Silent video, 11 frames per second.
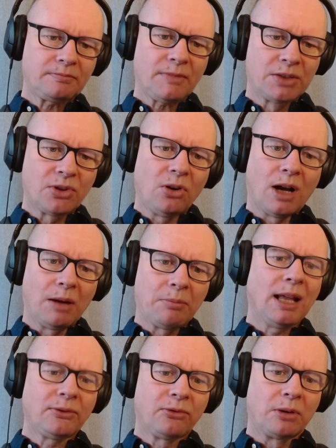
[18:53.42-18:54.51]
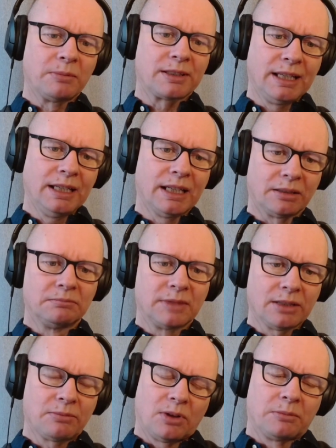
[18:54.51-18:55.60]
So a platform is needed.
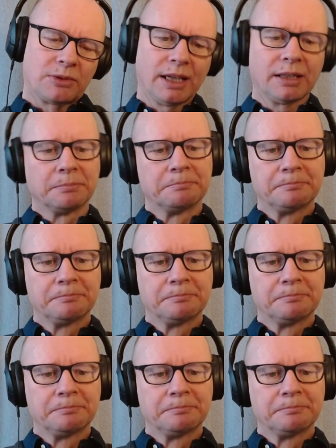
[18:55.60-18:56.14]
That's what I'm saying.